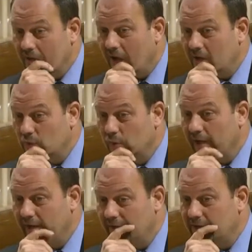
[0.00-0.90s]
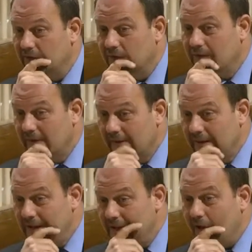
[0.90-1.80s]
I saw that nature.
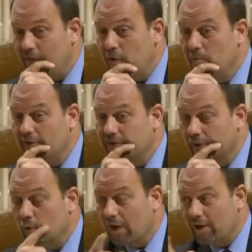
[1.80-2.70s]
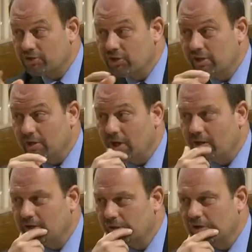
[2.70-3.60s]
A few months ago, last year, I
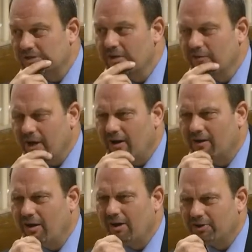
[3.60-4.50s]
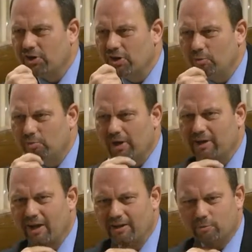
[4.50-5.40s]
took a 7-hour car journey with my
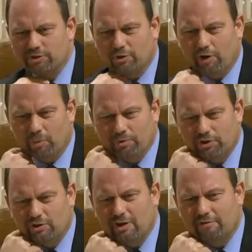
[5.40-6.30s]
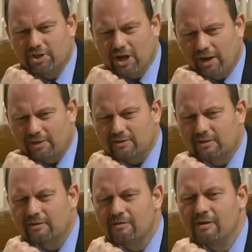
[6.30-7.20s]
dad, and it was a great opportunity to have a chat.
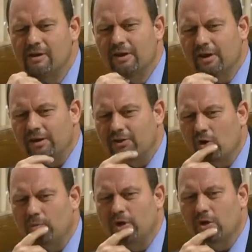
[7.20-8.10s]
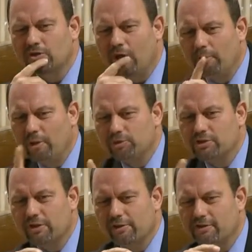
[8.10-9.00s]
And he told me, no, Simon, there was
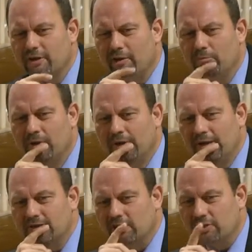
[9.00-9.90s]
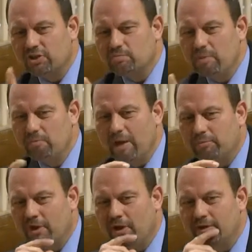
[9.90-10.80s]
another time. He said, I'd just been
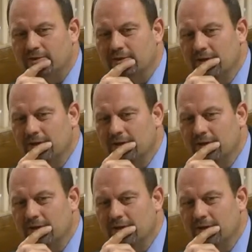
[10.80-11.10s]
baptized.